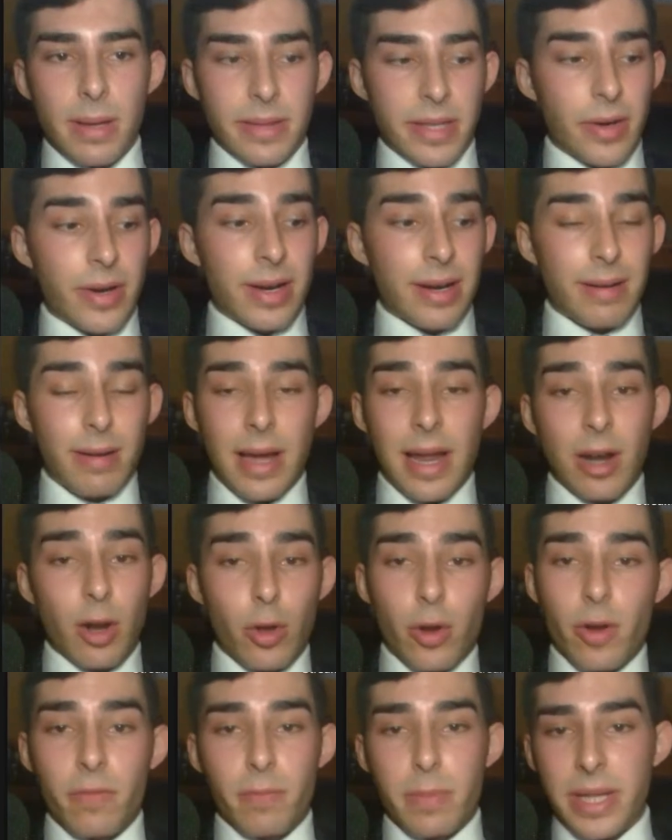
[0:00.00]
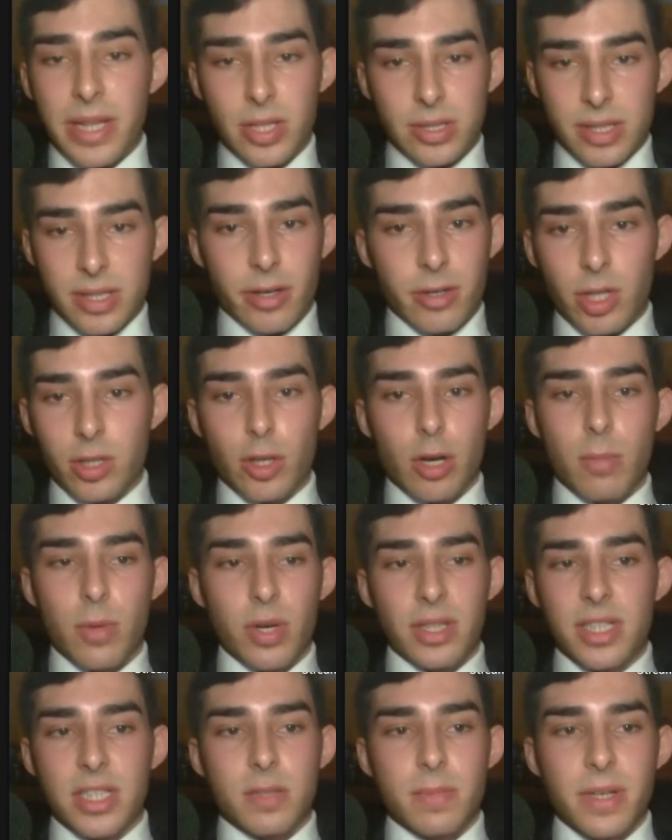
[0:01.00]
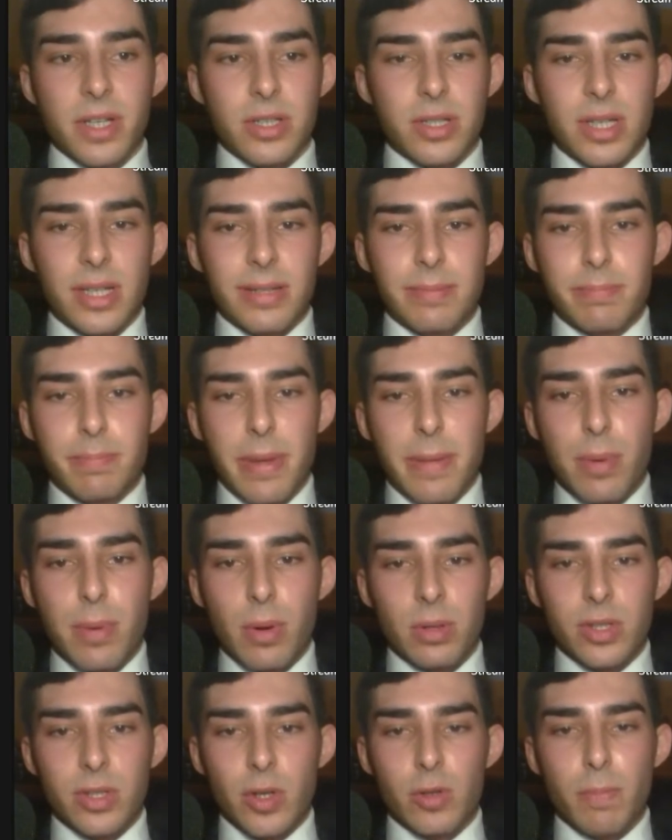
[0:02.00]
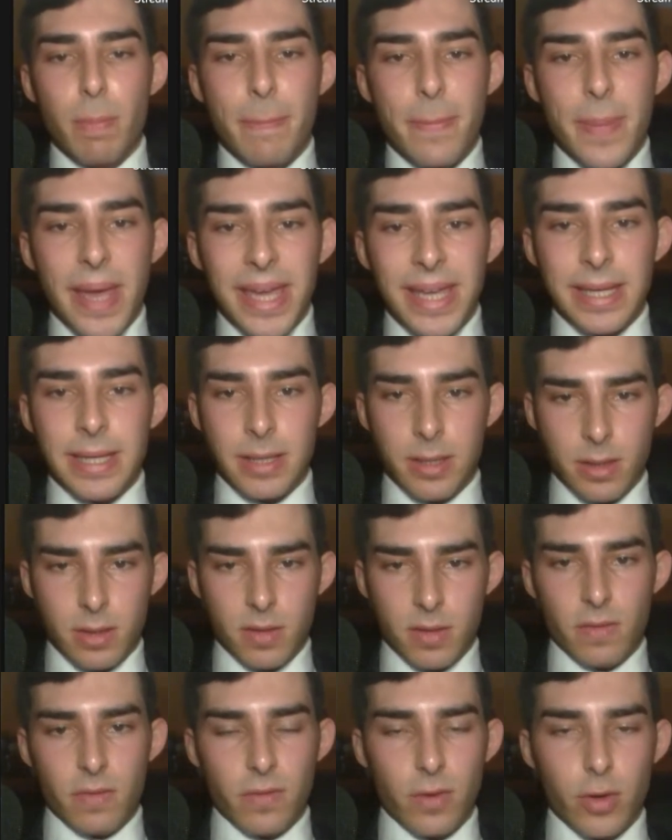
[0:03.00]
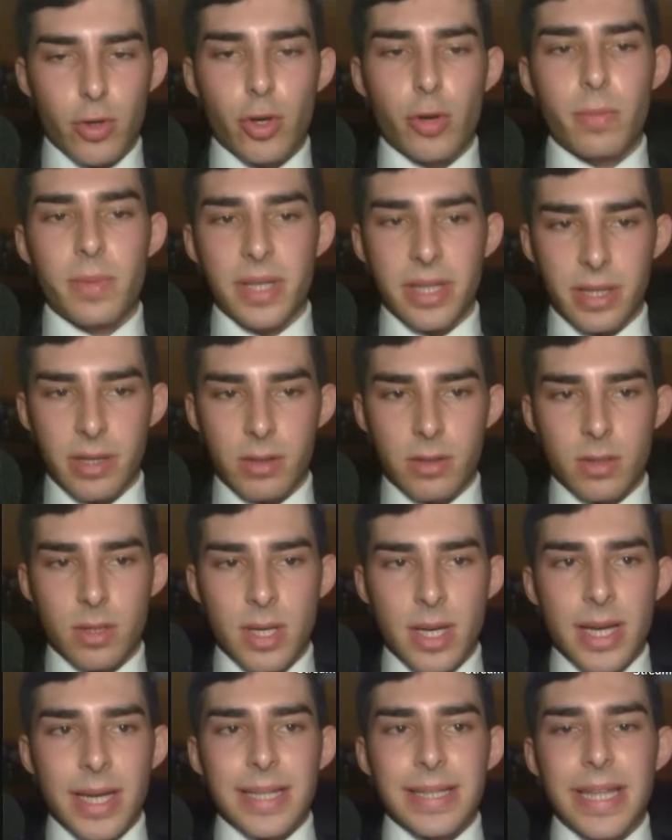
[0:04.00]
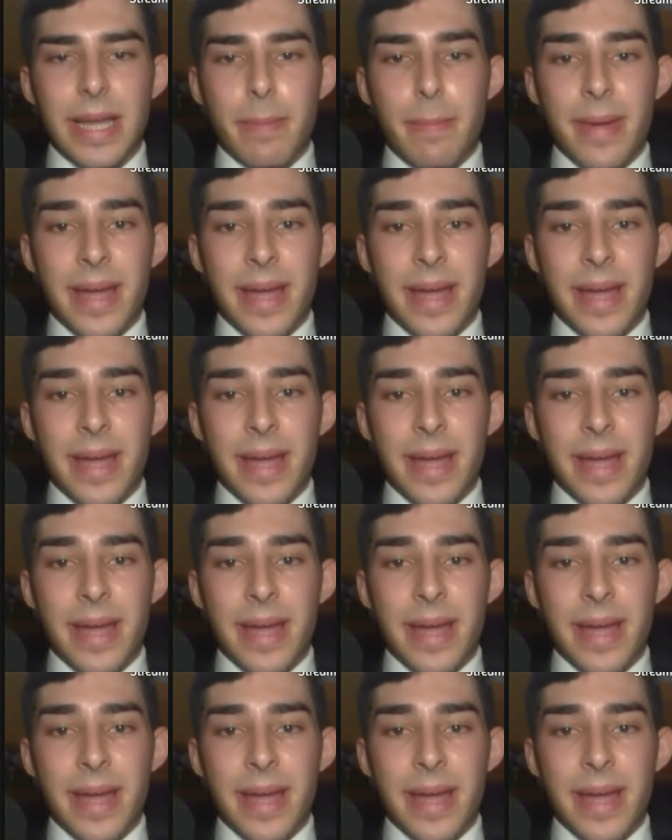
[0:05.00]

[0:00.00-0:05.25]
there are a lot of videos that are not commodities because people don't pay for your videos. They